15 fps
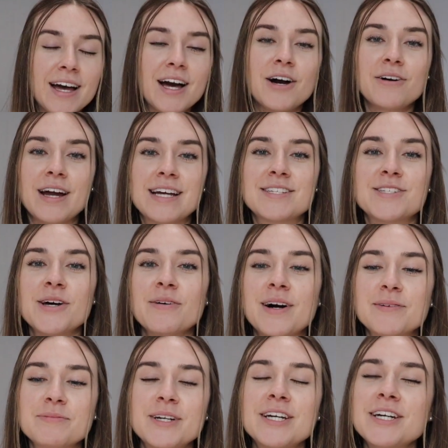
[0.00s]
Okay, so
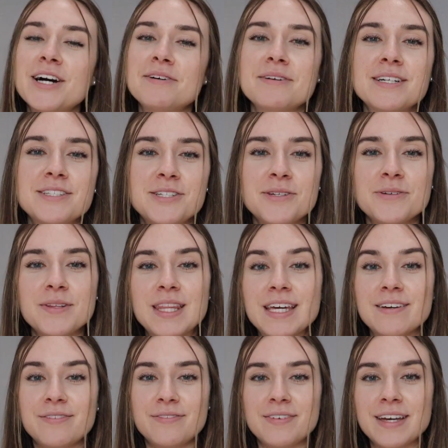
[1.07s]
I'm gonna go into
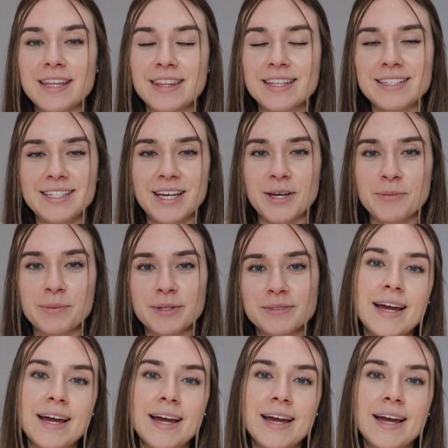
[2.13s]
the 5th tip,